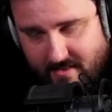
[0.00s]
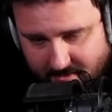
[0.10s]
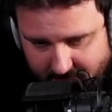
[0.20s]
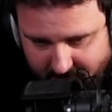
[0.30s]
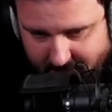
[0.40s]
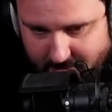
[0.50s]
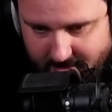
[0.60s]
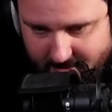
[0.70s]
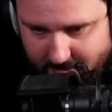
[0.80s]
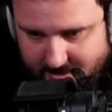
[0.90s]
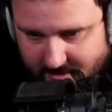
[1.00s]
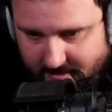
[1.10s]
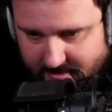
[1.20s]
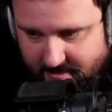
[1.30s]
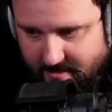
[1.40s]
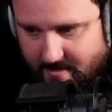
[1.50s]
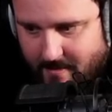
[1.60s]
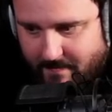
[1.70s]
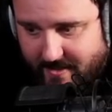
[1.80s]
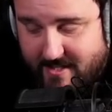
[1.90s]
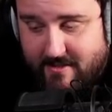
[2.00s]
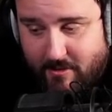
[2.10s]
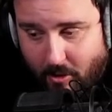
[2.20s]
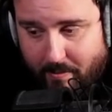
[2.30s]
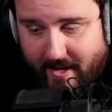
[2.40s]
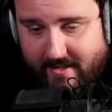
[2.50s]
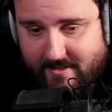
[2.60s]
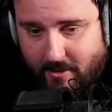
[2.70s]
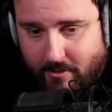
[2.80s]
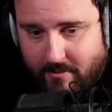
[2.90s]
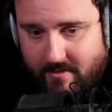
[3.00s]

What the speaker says: And you can use it. There's a drawback though.